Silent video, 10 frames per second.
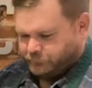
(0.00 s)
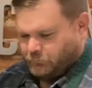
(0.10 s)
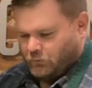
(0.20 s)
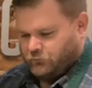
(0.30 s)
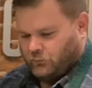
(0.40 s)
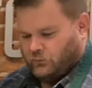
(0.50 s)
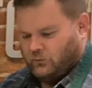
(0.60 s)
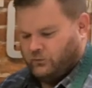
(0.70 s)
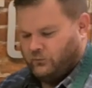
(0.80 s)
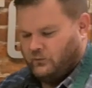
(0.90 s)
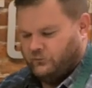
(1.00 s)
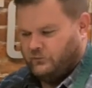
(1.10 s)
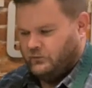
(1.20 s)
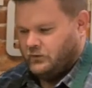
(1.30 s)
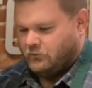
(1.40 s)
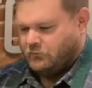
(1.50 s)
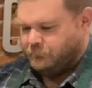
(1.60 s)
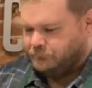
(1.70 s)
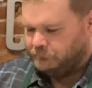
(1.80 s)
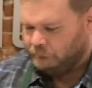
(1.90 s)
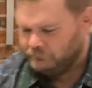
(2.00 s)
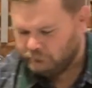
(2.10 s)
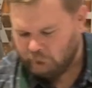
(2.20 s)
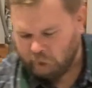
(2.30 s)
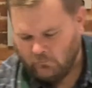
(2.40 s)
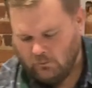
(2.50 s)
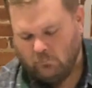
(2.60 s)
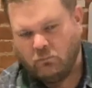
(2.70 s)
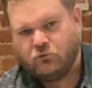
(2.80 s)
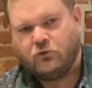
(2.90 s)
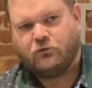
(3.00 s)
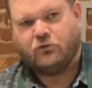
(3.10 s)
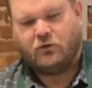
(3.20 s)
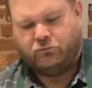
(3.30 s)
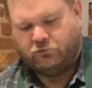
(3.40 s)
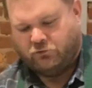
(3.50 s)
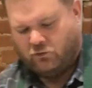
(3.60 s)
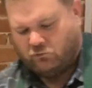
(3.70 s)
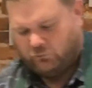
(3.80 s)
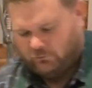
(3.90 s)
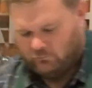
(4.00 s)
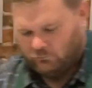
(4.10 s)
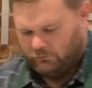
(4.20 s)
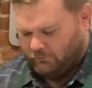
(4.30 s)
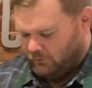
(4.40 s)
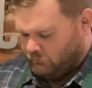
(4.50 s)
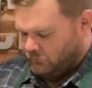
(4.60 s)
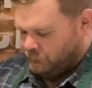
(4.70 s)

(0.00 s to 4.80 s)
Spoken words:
So I'm going to go throw this in the oven. Make sure you turn off your stove when you leave it.